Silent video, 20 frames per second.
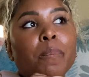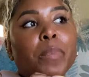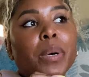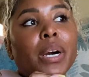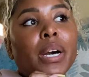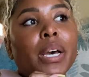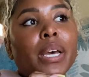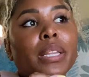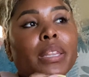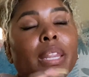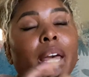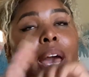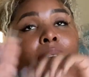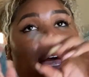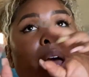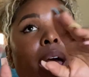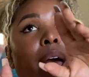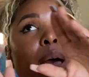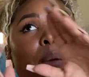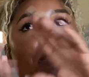but that
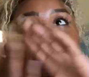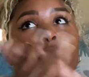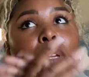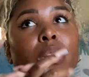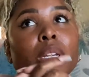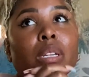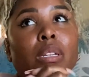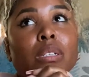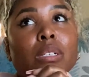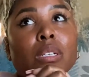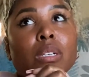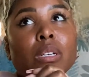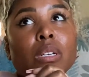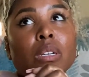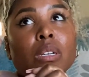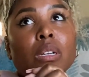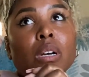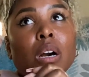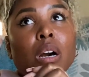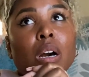happened
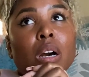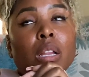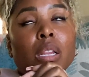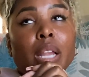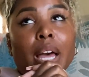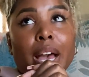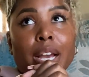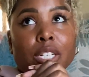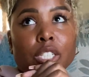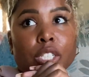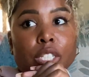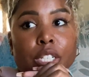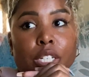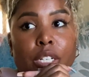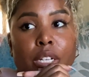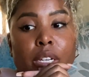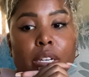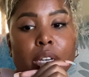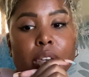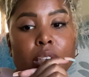uh, last
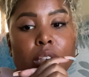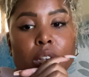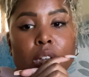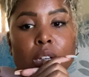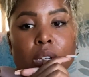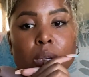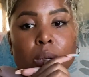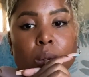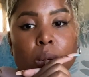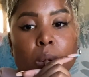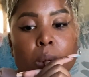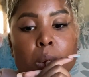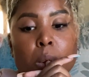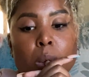year in